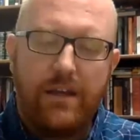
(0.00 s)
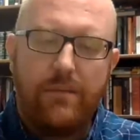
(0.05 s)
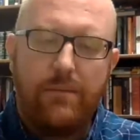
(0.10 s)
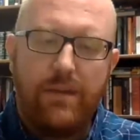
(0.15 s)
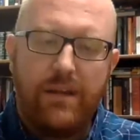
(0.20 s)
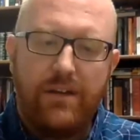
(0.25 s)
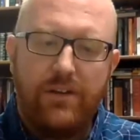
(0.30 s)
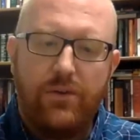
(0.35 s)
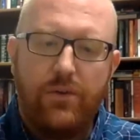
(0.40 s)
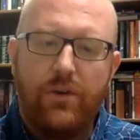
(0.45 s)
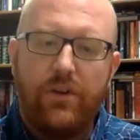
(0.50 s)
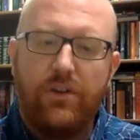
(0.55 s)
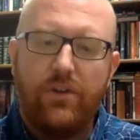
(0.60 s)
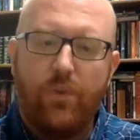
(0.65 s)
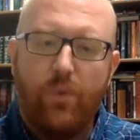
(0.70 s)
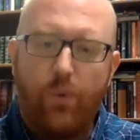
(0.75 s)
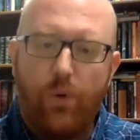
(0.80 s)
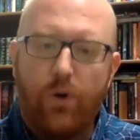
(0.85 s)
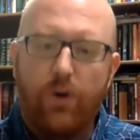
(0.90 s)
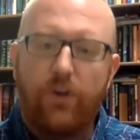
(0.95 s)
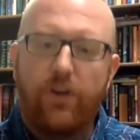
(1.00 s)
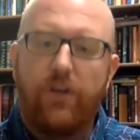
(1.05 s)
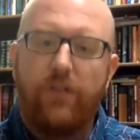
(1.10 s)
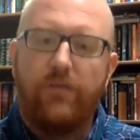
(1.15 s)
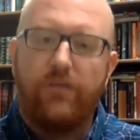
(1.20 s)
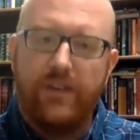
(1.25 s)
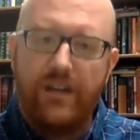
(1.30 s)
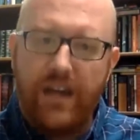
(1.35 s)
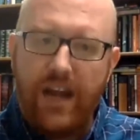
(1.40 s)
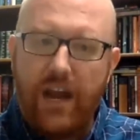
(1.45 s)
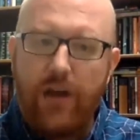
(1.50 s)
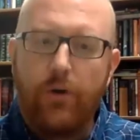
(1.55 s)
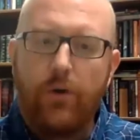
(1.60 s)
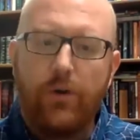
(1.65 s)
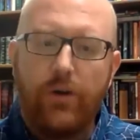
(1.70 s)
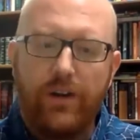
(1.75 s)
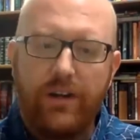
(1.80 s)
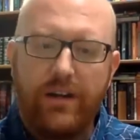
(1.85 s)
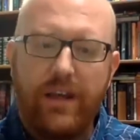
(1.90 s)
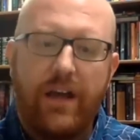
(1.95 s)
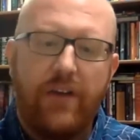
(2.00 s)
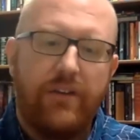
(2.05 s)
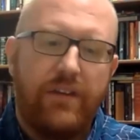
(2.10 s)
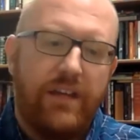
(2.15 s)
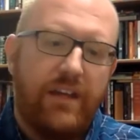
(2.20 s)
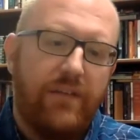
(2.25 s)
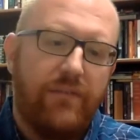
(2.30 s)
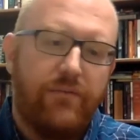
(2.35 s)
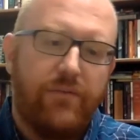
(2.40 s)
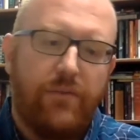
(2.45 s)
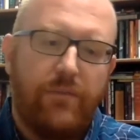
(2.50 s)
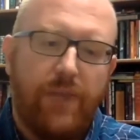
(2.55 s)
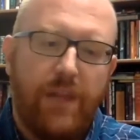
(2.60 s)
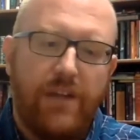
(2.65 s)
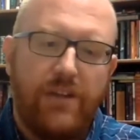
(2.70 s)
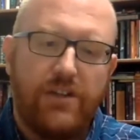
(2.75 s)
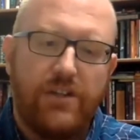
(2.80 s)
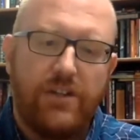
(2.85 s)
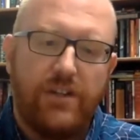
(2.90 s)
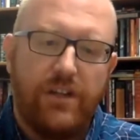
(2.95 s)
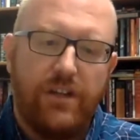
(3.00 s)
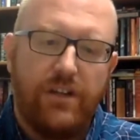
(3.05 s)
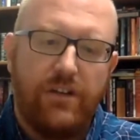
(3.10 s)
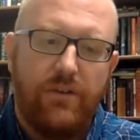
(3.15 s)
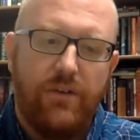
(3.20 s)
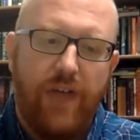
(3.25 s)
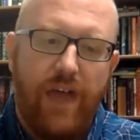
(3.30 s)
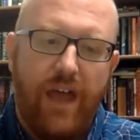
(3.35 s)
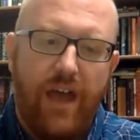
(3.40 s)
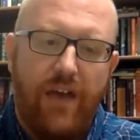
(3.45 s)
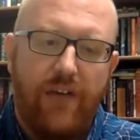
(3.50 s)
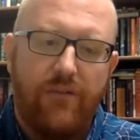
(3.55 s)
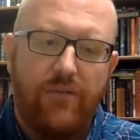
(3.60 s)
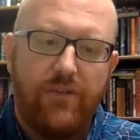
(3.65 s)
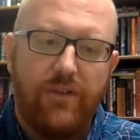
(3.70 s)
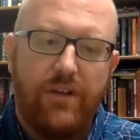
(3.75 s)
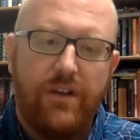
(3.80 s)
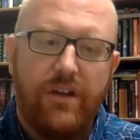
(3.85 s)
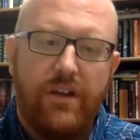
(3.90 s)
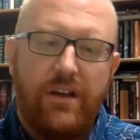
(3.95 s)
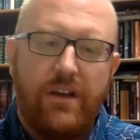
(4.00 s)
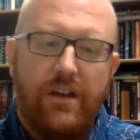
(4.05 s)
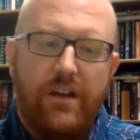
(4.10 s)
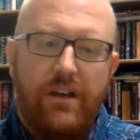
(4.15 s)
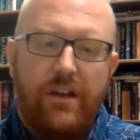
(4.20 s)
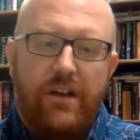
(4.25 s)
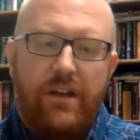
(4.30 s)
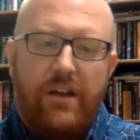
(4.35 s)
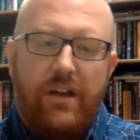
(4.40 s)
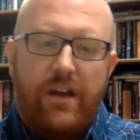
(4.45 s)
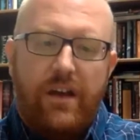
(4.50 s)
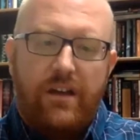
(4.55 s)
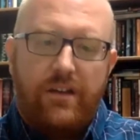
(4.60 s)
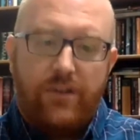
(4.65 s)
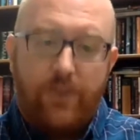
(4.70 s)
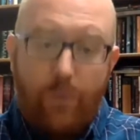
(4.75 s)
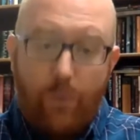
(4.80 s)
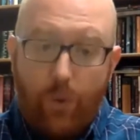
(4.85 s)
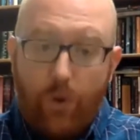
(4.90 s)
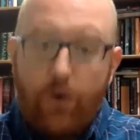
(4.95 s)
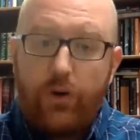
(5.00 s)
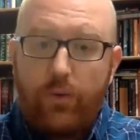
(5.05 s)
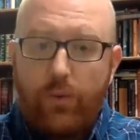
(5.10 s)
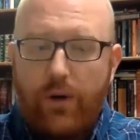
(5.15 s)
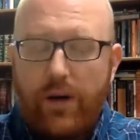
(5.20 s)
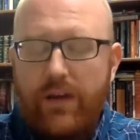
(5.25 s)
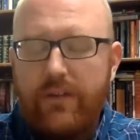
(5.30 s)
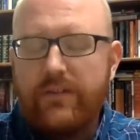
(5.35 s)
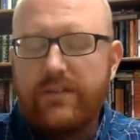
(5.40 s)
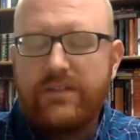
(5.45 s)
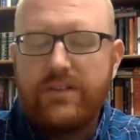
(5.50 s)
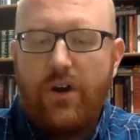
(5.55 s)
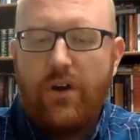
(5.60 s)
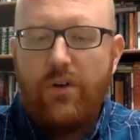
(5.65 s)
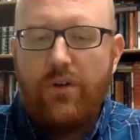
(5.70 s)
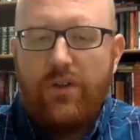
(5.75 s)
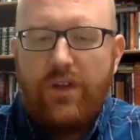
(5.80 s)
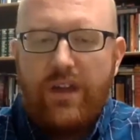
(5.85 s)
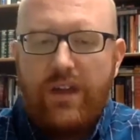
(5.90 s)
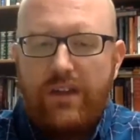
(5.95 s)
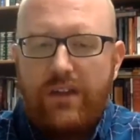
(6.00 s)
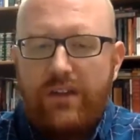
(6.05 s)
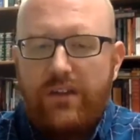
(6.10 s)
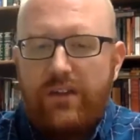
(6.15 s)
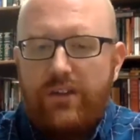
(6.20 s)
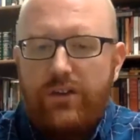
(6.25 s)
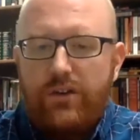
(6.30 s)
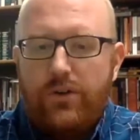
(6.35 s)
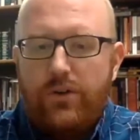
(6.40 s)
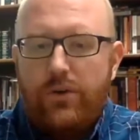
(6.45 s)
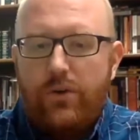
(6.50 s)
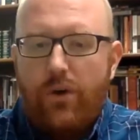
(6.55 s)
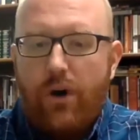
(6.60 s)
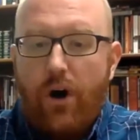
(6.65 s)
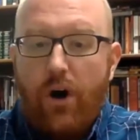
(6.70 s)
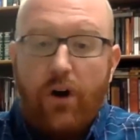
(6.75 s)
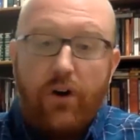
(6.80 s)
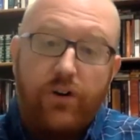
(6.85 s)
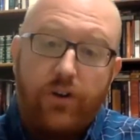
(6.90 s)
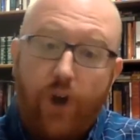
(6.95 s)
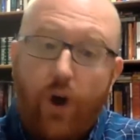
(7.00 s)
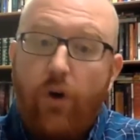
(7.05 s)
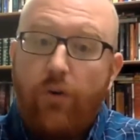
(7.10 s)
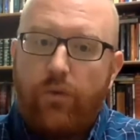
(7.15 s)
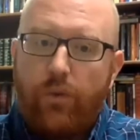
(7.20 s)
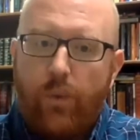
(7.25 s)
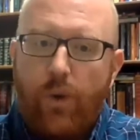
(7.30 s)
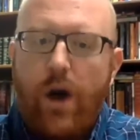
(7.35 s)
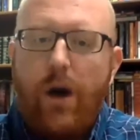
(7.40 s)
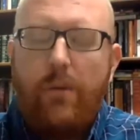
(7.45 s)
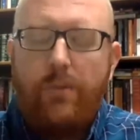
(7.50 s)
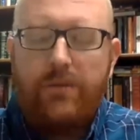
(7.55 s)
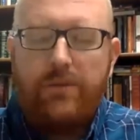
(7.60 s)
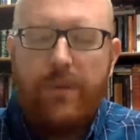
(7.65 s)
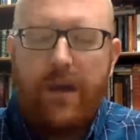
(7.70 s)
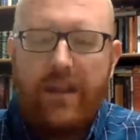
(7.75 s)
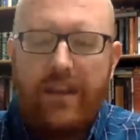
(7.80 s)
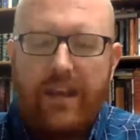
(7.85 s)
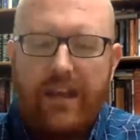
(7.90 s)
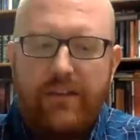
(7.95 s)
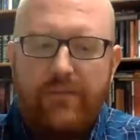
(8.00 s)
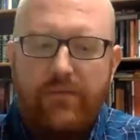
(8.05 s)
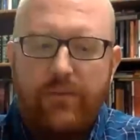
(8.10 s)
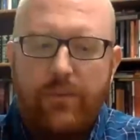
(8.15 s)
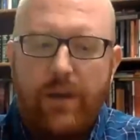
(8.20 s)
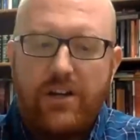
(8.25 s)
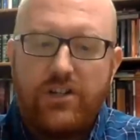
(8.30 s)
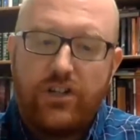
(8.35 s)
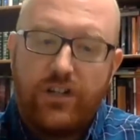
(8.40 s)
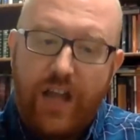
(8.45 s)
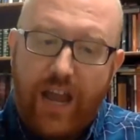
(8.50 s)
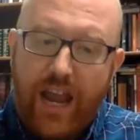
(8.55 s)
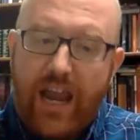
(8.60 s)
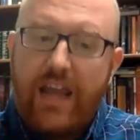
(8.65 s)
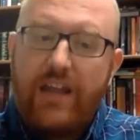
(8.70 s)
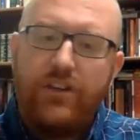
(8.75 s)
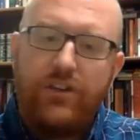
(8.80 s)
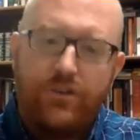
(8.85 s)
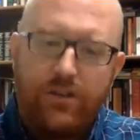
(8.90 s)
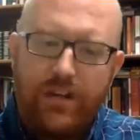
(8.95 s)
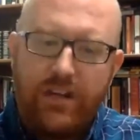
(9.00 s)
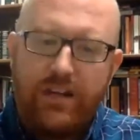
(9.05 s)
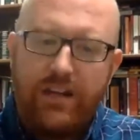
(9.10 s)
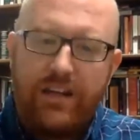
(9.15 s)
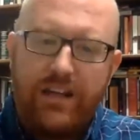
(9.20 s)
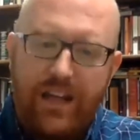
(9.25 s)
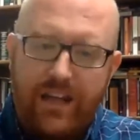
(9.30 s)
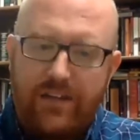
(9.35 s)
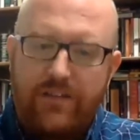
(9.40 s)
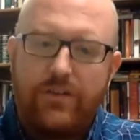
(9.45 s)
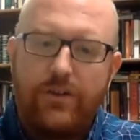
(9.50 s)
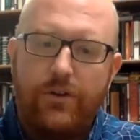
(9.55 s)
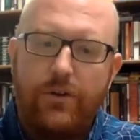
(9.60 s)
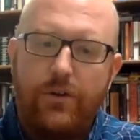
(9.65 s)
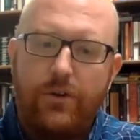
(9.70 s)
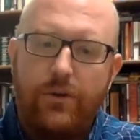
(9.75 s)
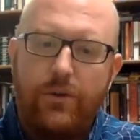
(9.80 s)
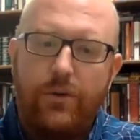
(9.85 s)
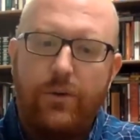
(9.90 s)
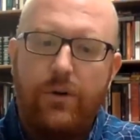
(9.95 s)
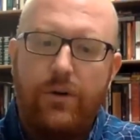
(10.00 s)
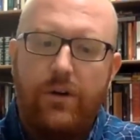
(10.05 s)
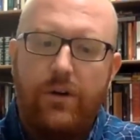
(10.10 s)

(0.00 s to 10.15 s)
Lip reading: be doing the work of narrowing down the information that you have to work with so that you aren't overwhelmed by that information, and you can get to